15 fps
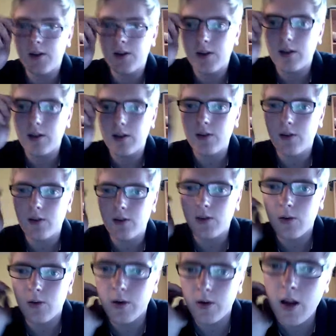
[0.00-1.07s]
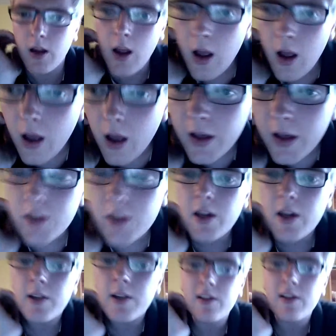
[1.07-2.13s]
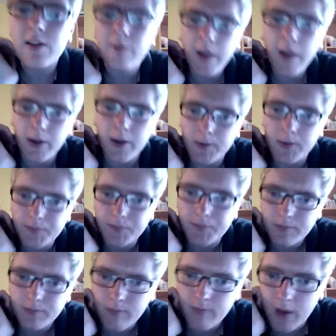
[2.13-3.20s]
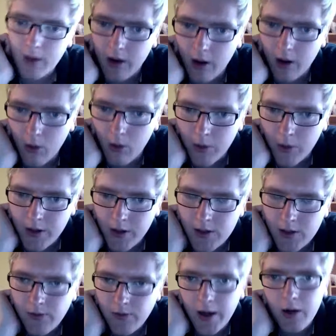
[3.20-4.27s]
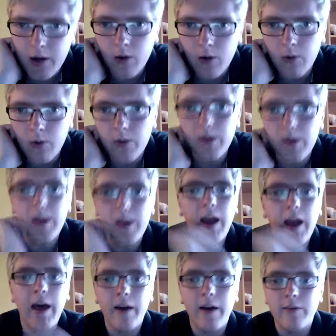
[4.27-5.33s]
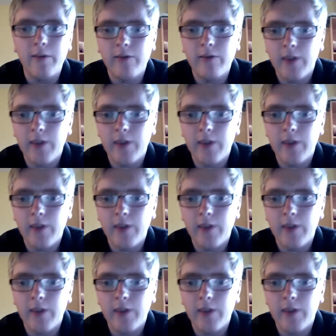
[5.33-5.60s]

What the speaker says: does on its own, each child has a file. Now, within this file they have